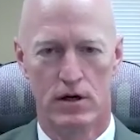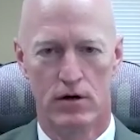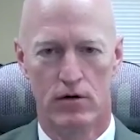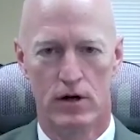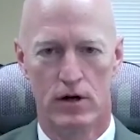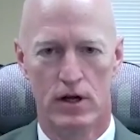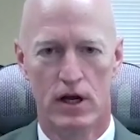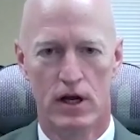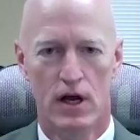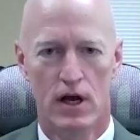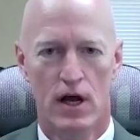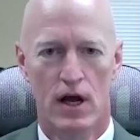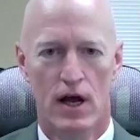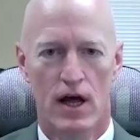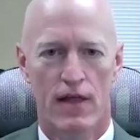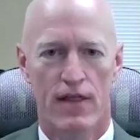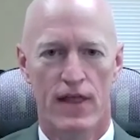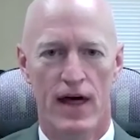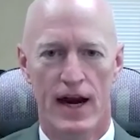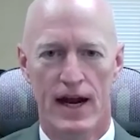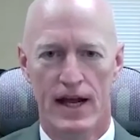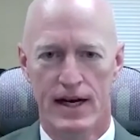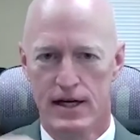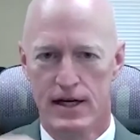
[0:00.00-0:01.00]
theory,
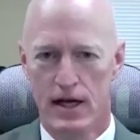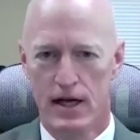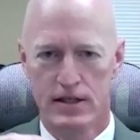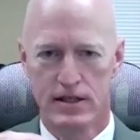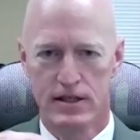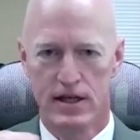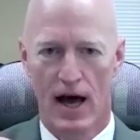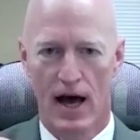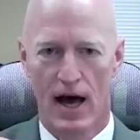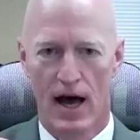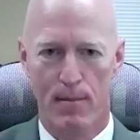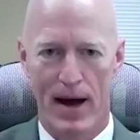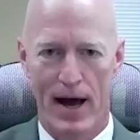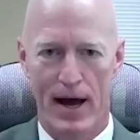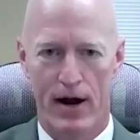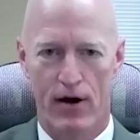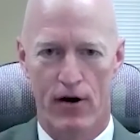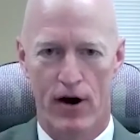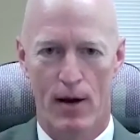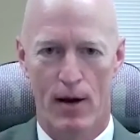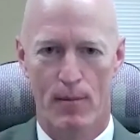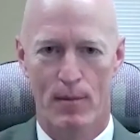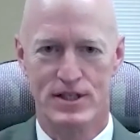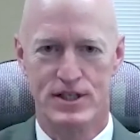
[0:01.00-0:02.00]
that it does not
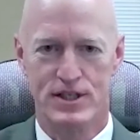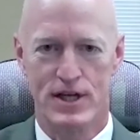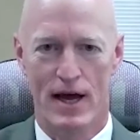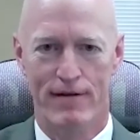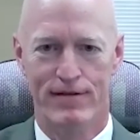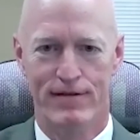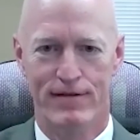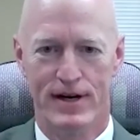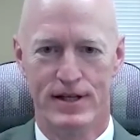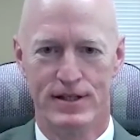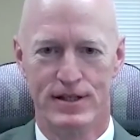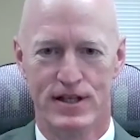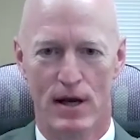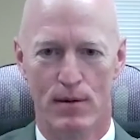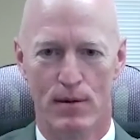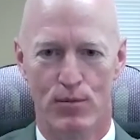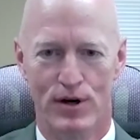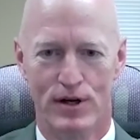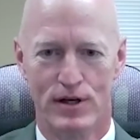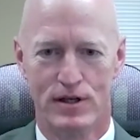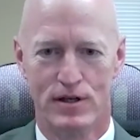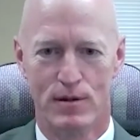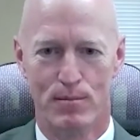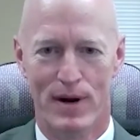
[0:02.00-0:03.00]
matter how much evidence I
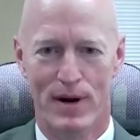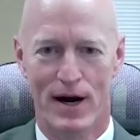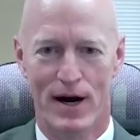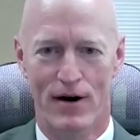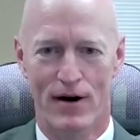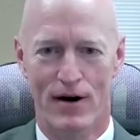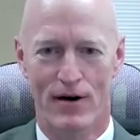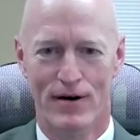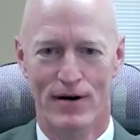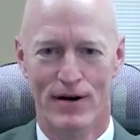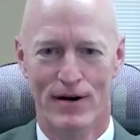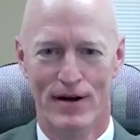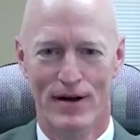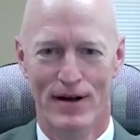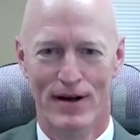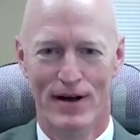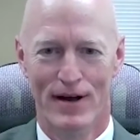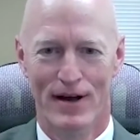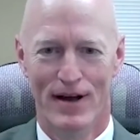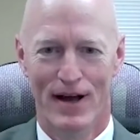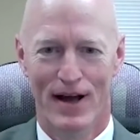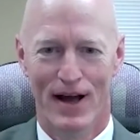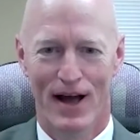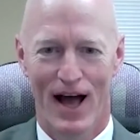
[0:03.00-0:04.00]
bring to bear.
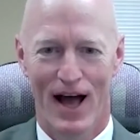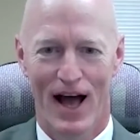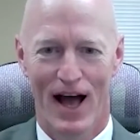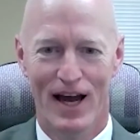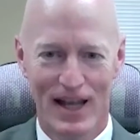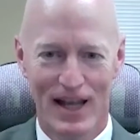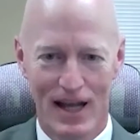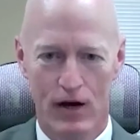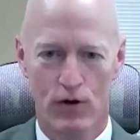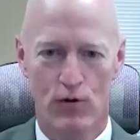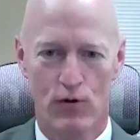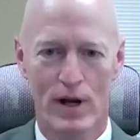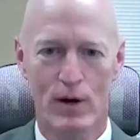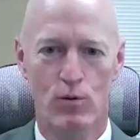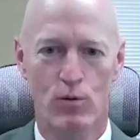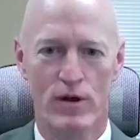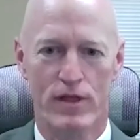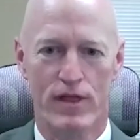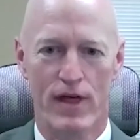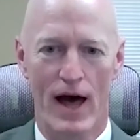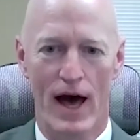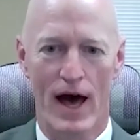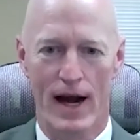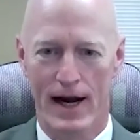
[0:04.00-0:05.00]
And he agreed
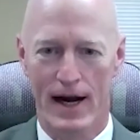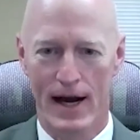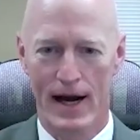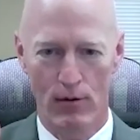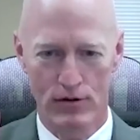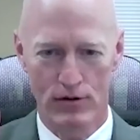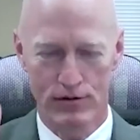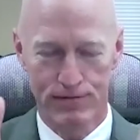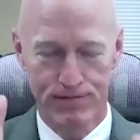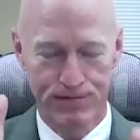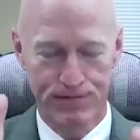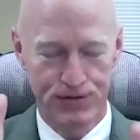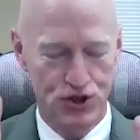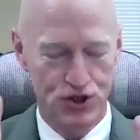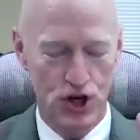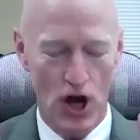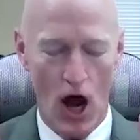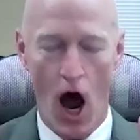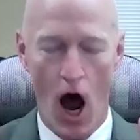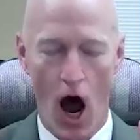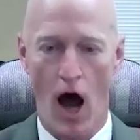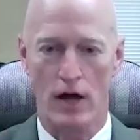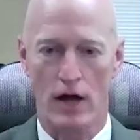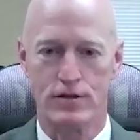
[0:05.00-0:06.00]
with that. And I was
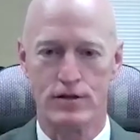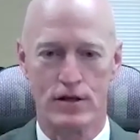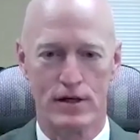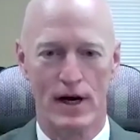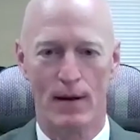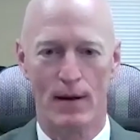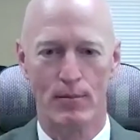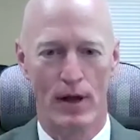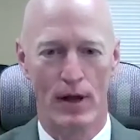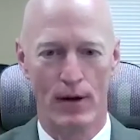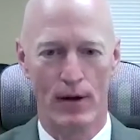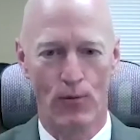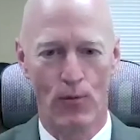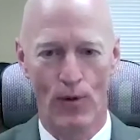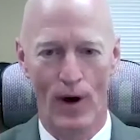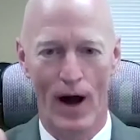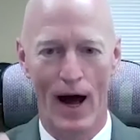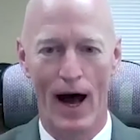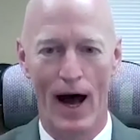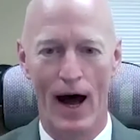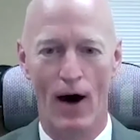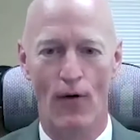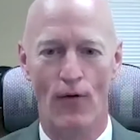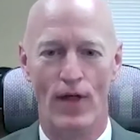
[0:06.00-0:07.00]
shocked. And I'm like,
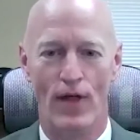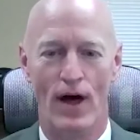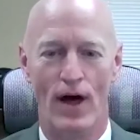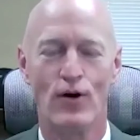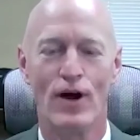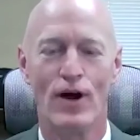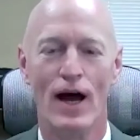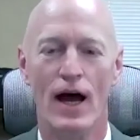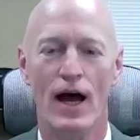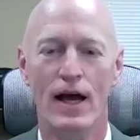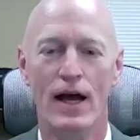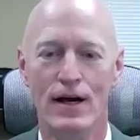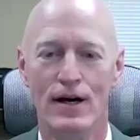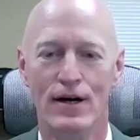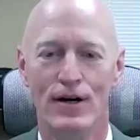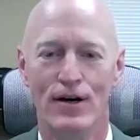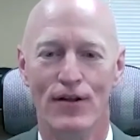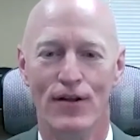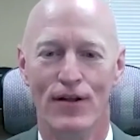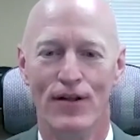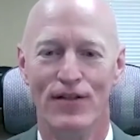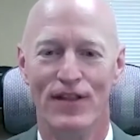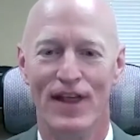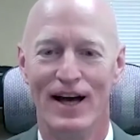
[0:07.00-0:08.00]
wow, okay.
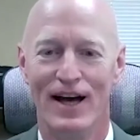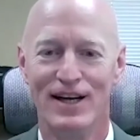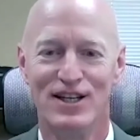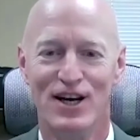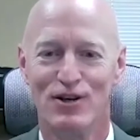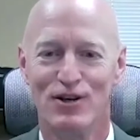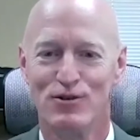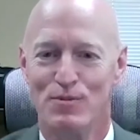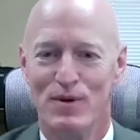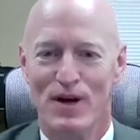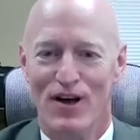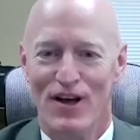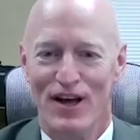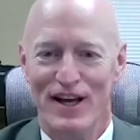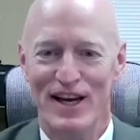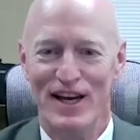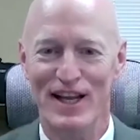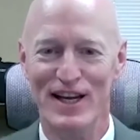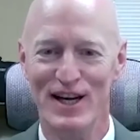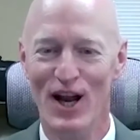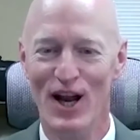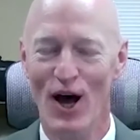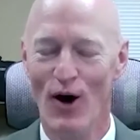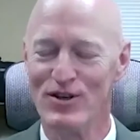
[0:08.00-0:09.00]
That tells me all I
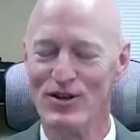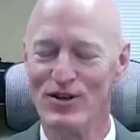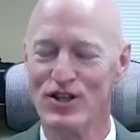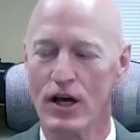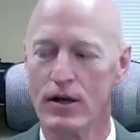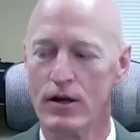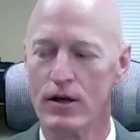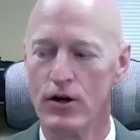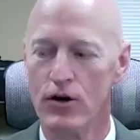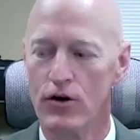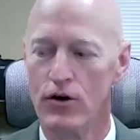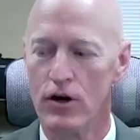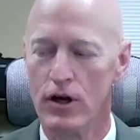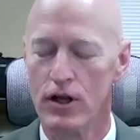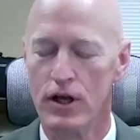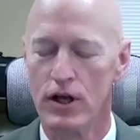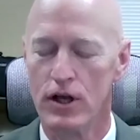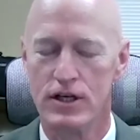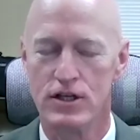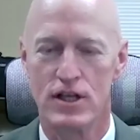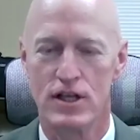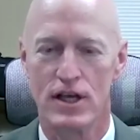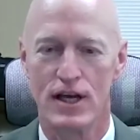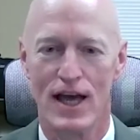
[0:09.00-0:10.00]
need to know. It's like
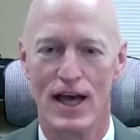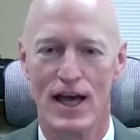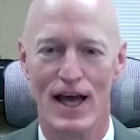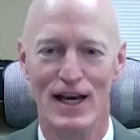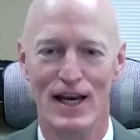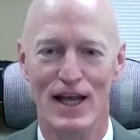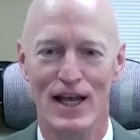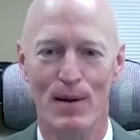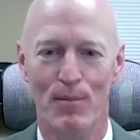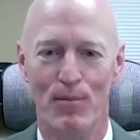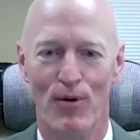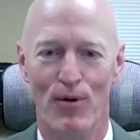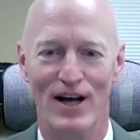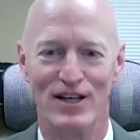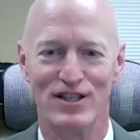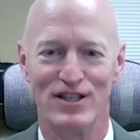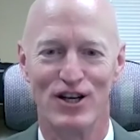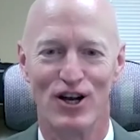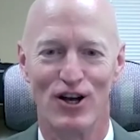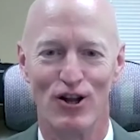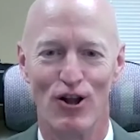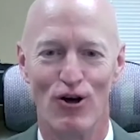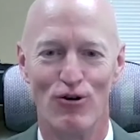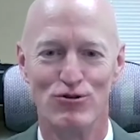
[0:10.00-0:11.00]
it's the gatekeeper
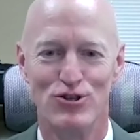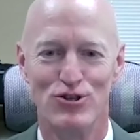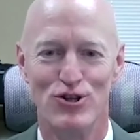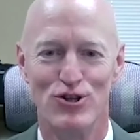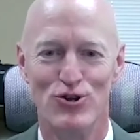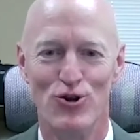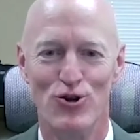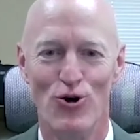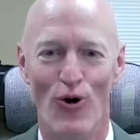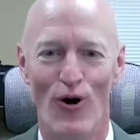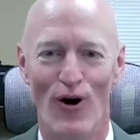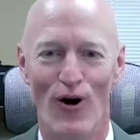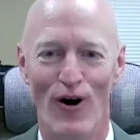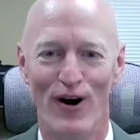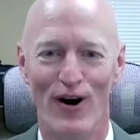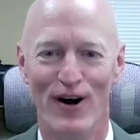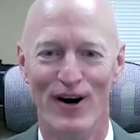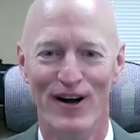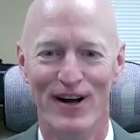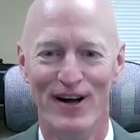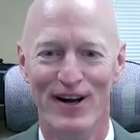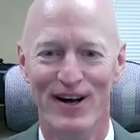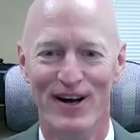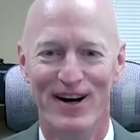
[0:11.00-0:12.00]
has closed the door,
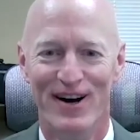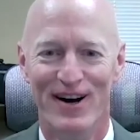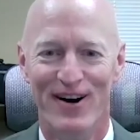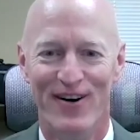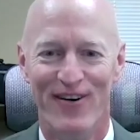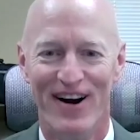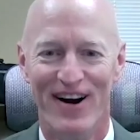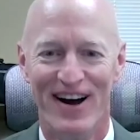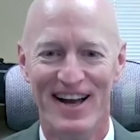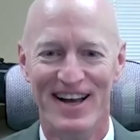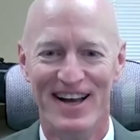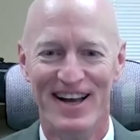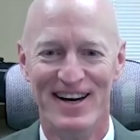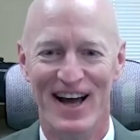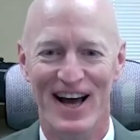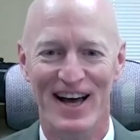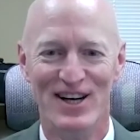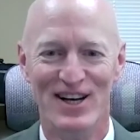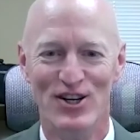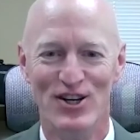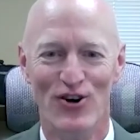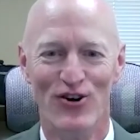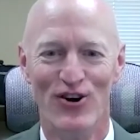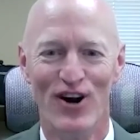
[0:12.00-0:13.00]
right?
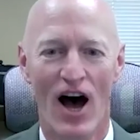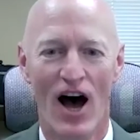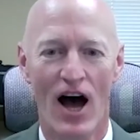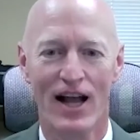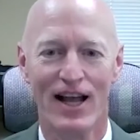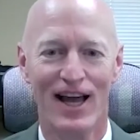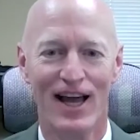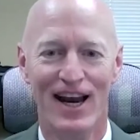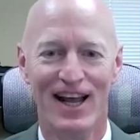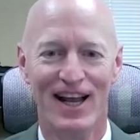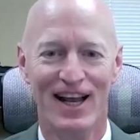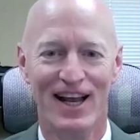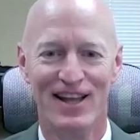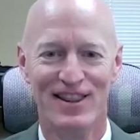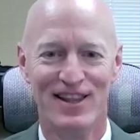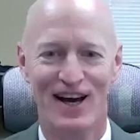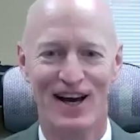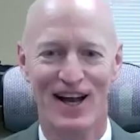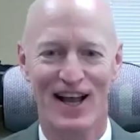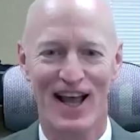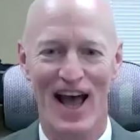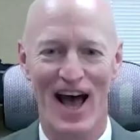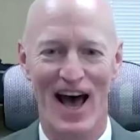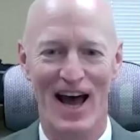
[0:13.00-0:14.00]
And you're not getting into
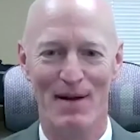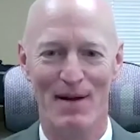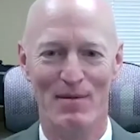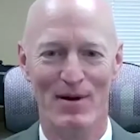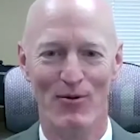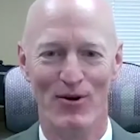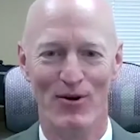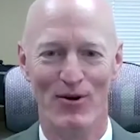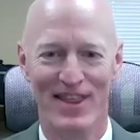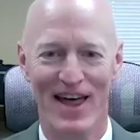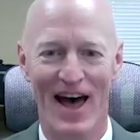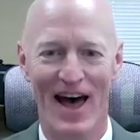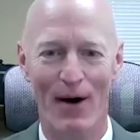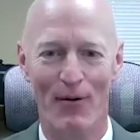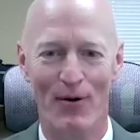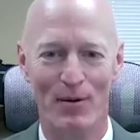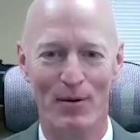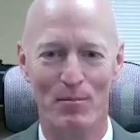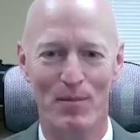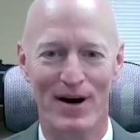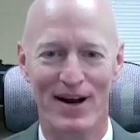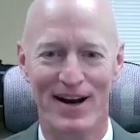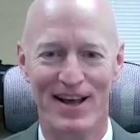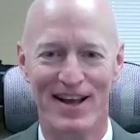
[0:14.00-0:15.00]
the academy with that
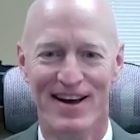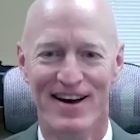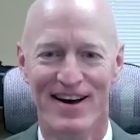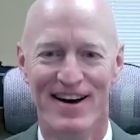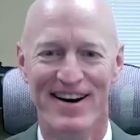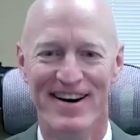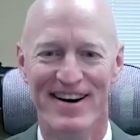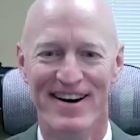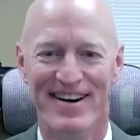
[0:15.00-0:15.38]
one, buddy.